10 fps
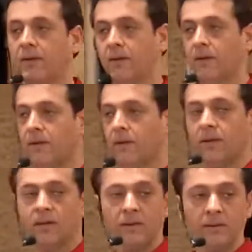
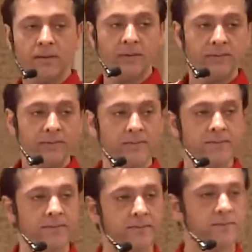
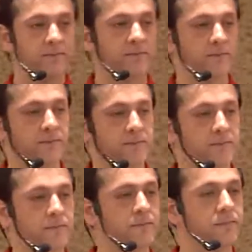
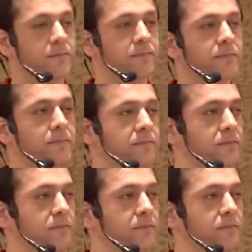(silence)